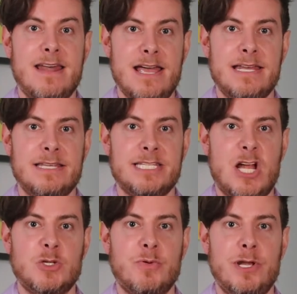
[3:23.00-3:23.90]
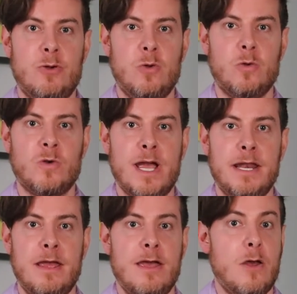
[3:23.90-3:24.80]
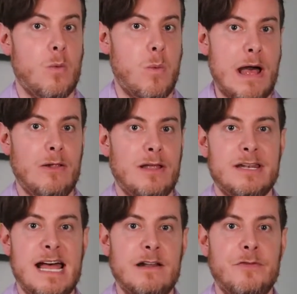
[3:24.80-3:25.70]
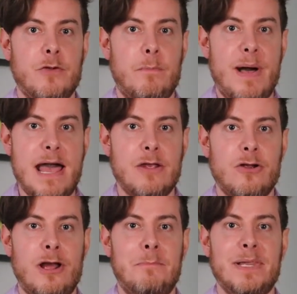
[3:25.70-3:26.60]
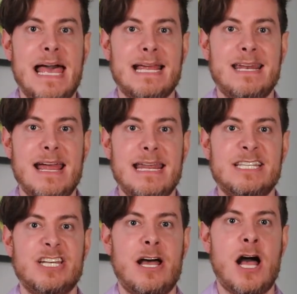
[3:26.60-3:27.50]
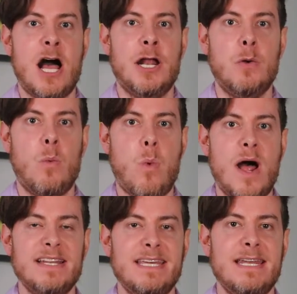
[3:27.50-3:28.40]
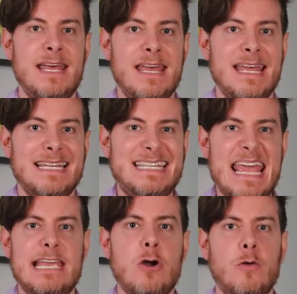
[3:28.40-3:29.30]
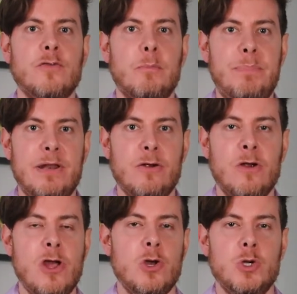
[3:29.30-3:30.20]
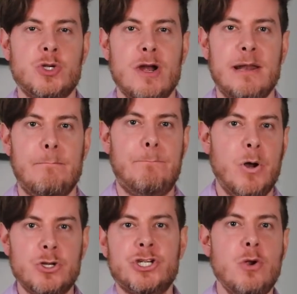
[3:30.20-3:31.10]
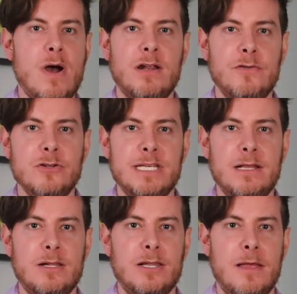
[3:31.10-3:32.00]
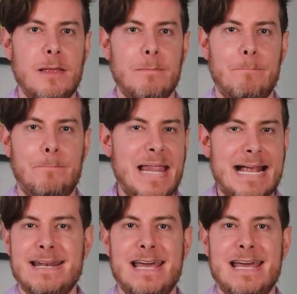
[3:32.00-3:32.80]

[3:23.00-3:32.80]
knight. Sounds pretty cool, right? Well, not if you're the buyer. A black knight is an unwanted takeover bidder who's trying to push you out of your deal. Black